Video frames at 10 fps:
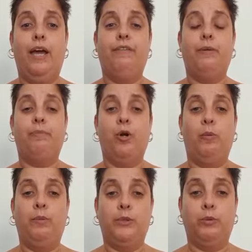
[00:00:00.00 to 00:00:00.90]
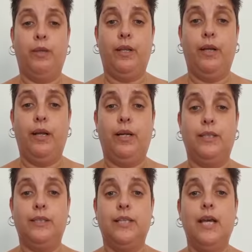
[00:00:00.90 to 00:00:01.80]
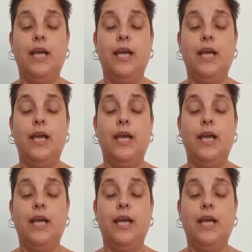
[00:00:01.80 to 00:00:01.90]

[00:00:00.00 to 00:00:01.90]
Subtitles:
having problems with her lungs.